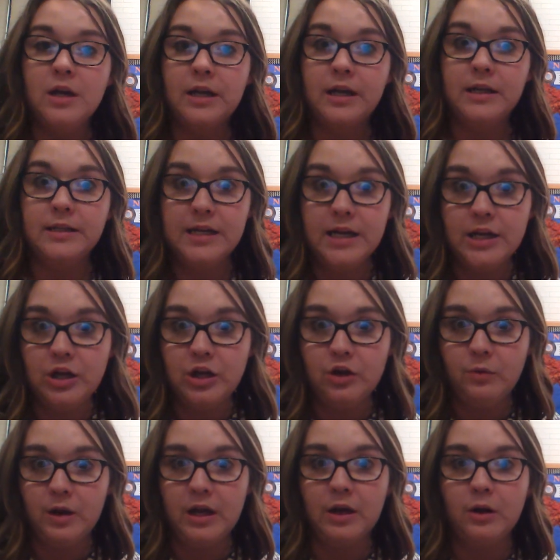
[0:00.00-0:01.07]

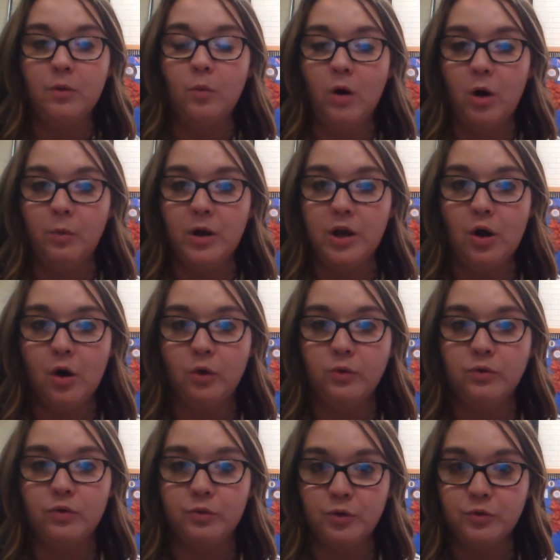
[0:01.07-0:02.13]
continuing while we
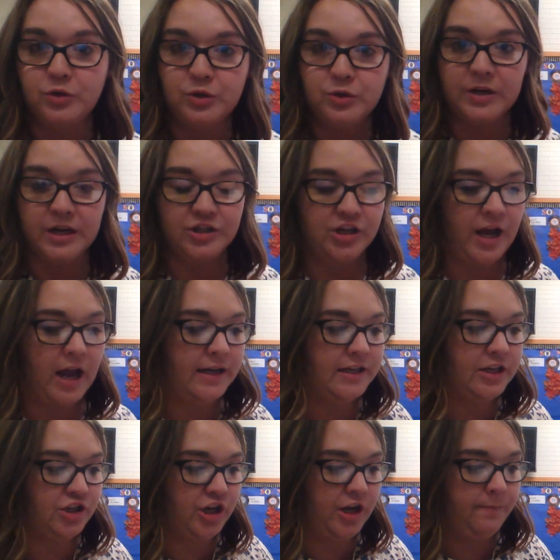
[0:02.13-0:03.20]
go through two-digit
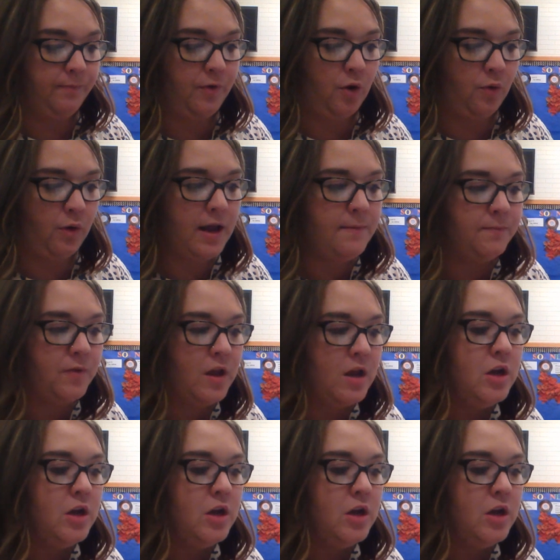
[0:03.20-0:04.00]
addition, okay?